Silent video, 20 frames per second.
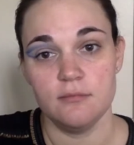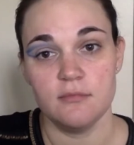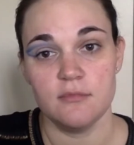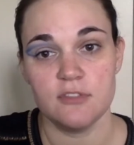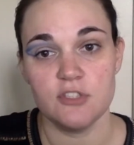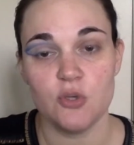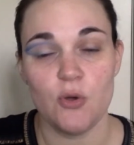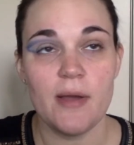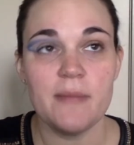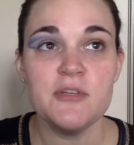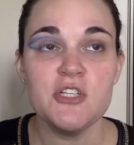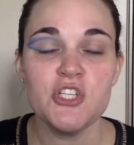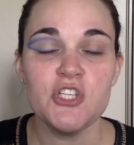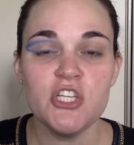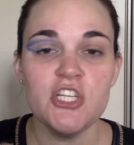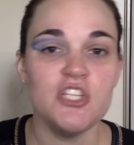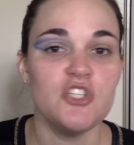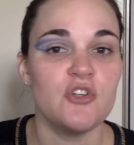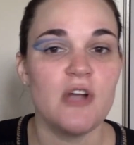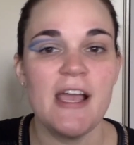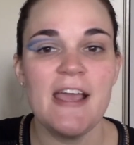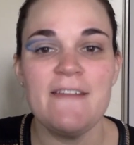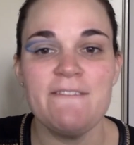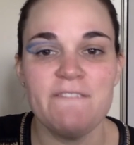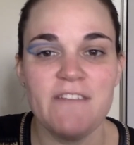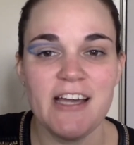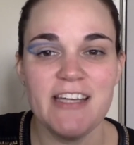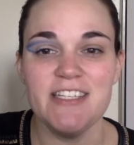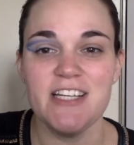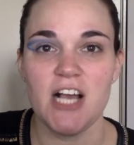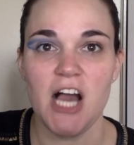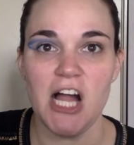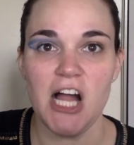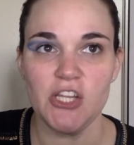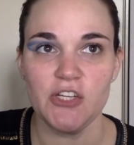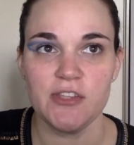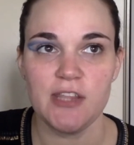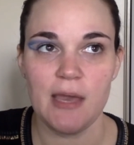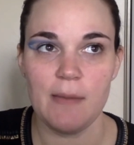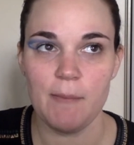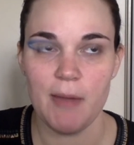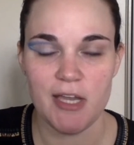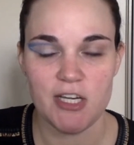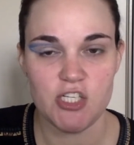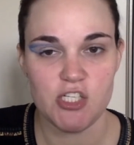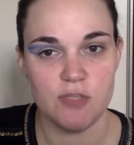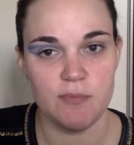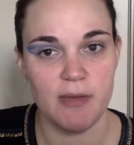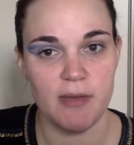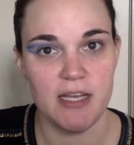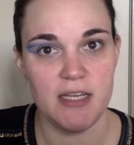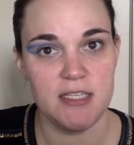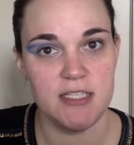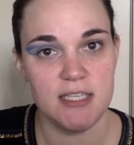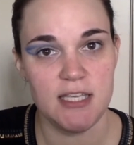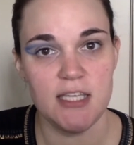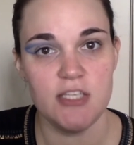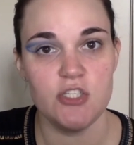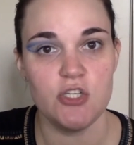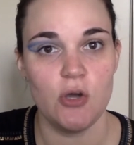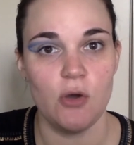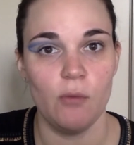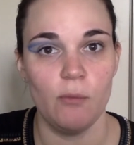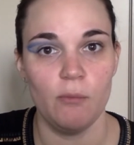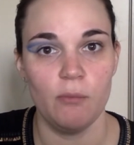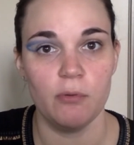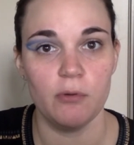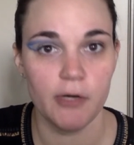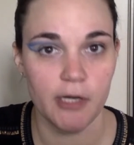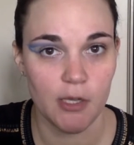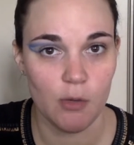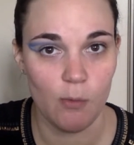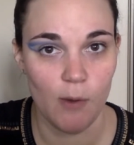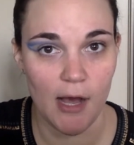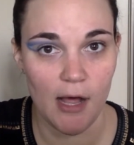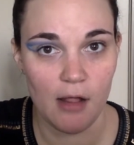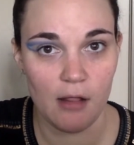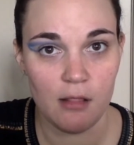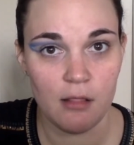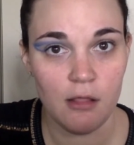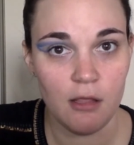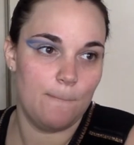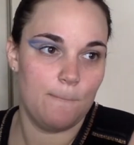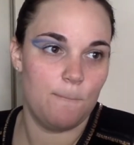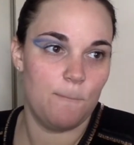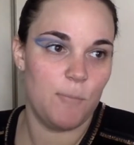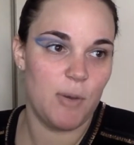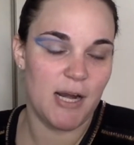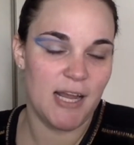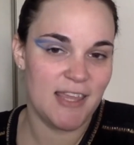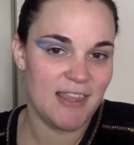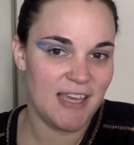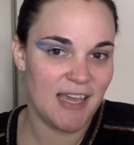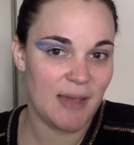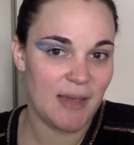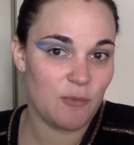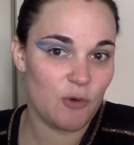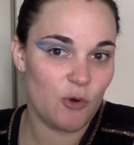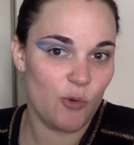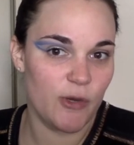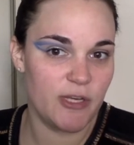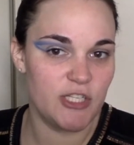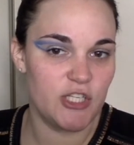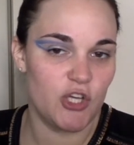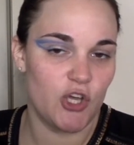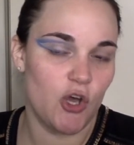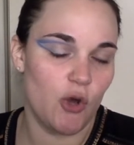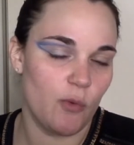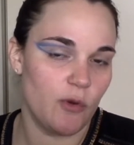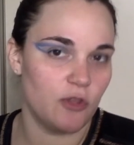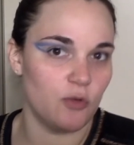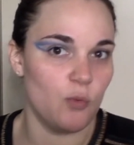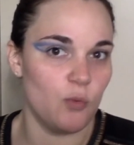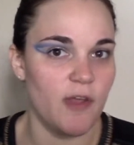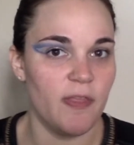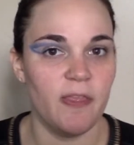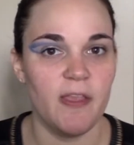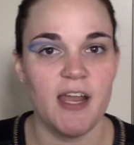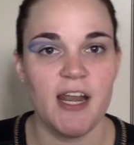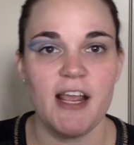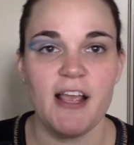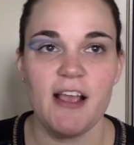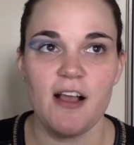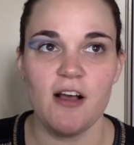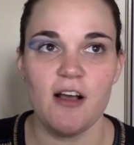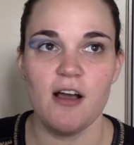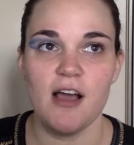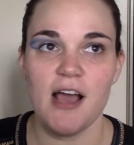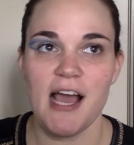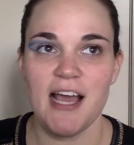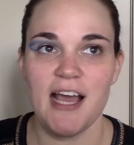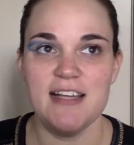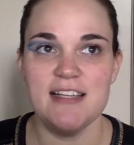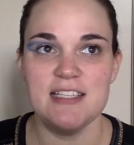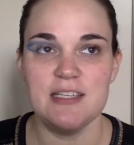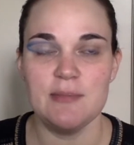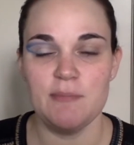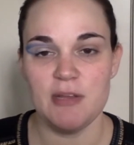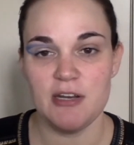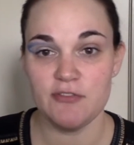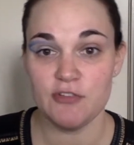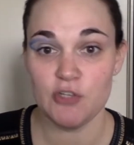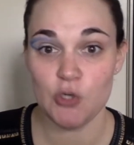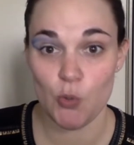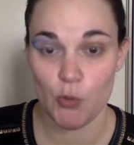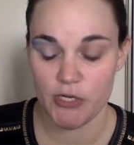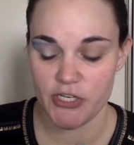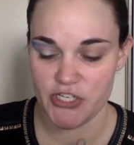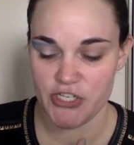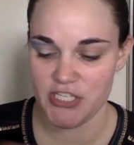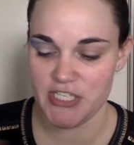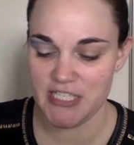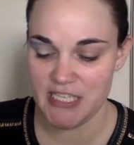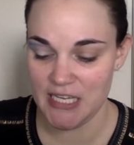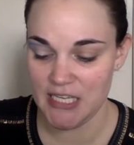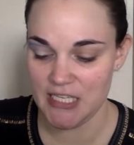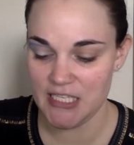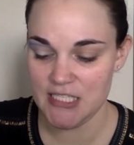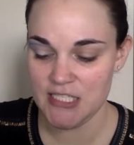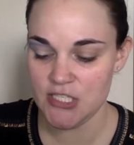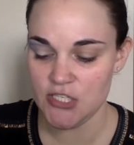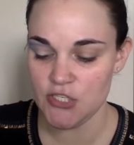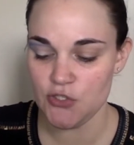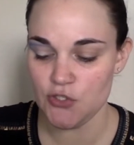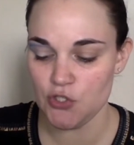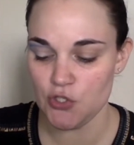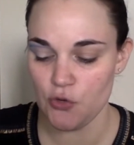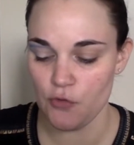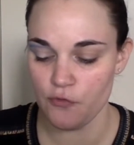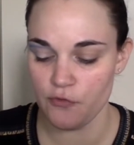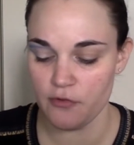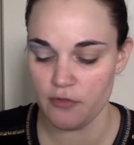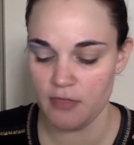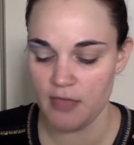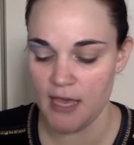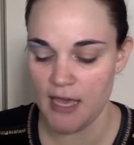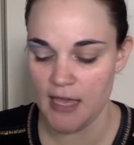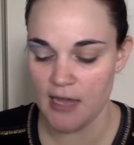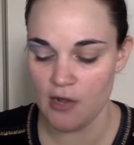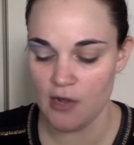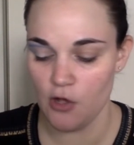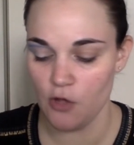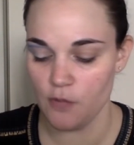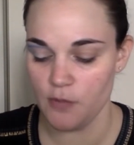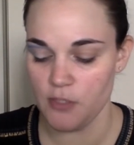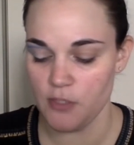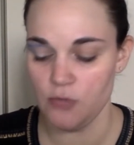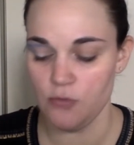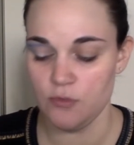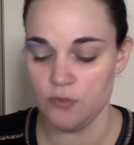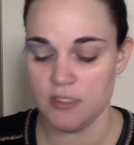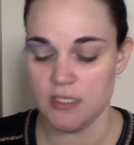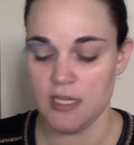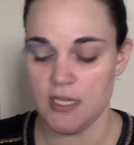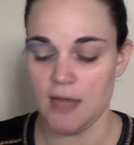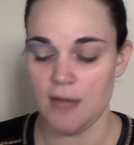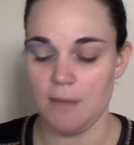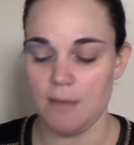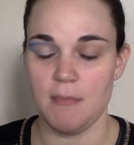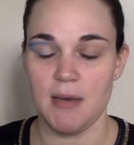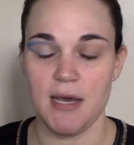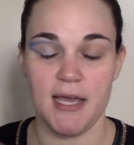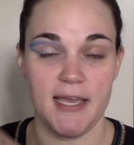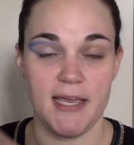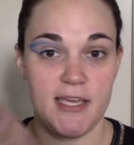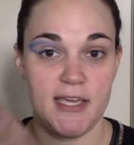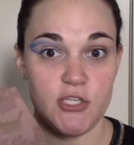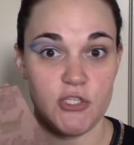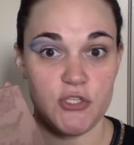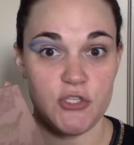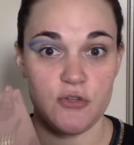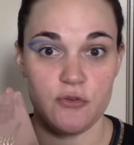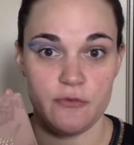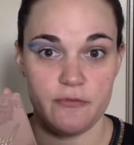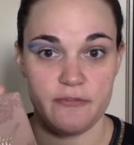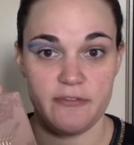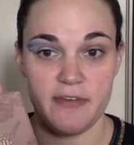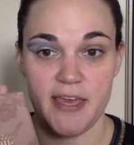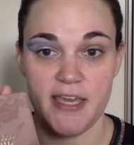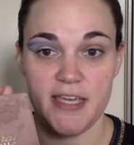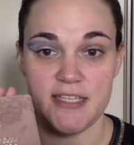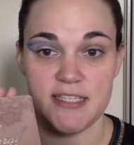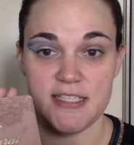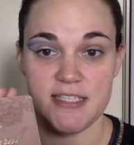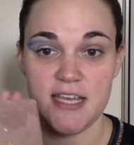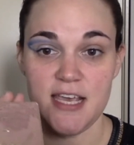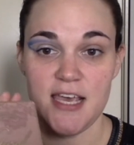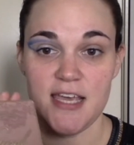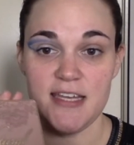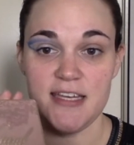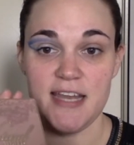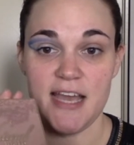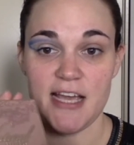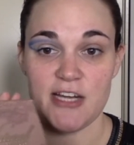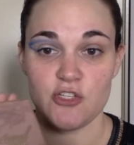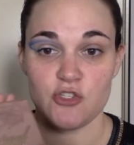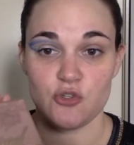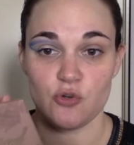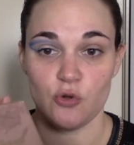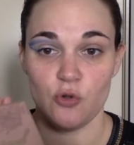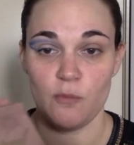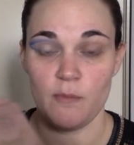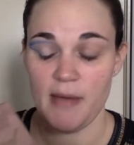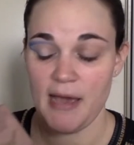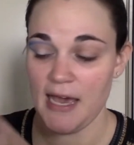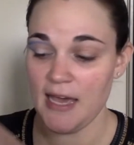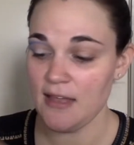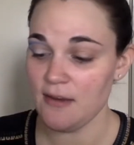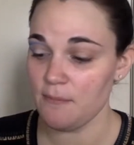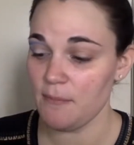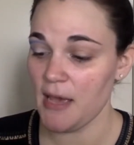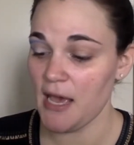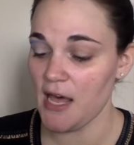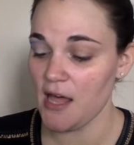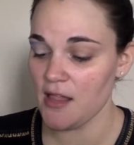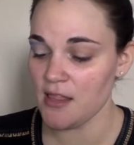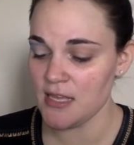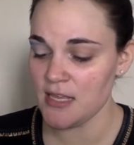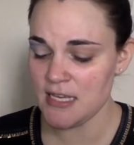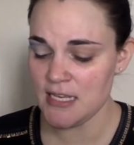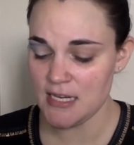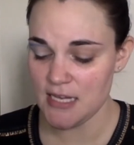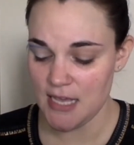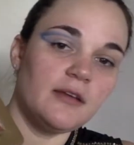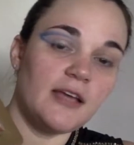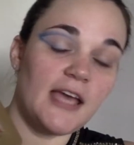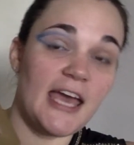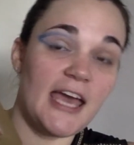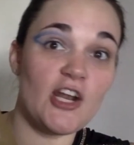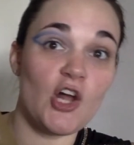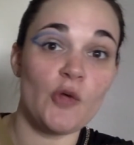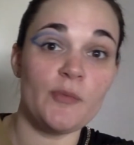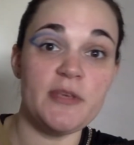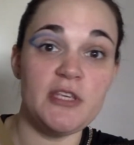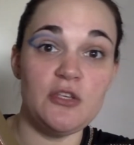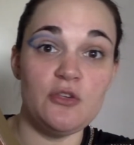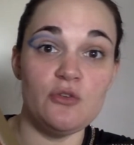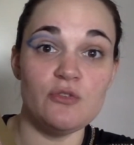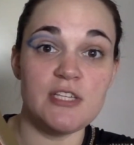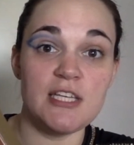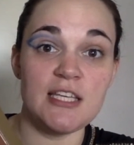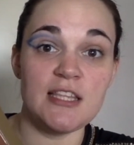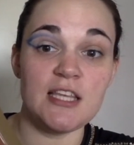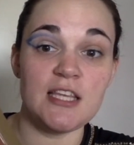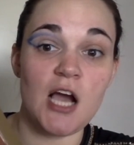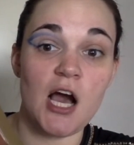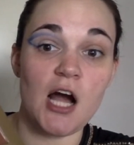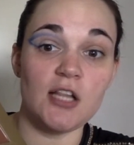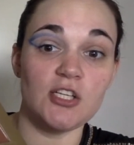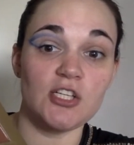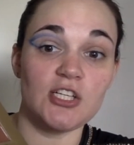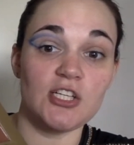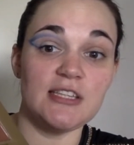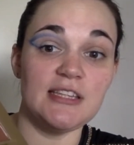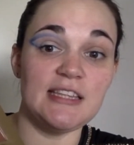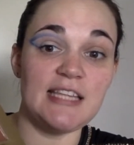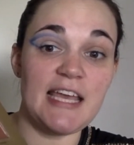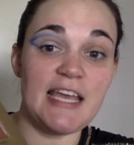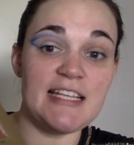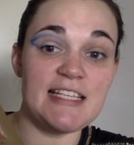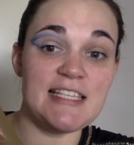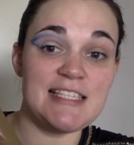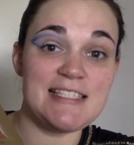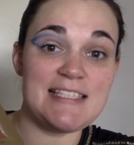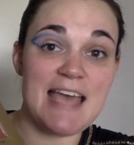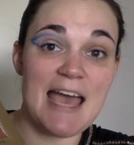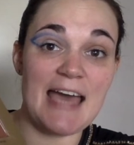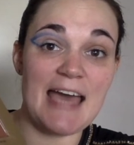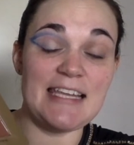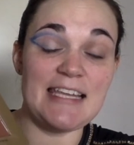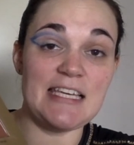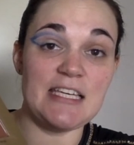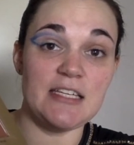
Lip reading: So I'm just going to try and find a color that matches my skin tone pretty well. But I think I'm going to go with one that has a bit of an orangey tint. So for that, I'll be using my Too Faced Natural Matte palette, and I'll be using the color Lace Teddy.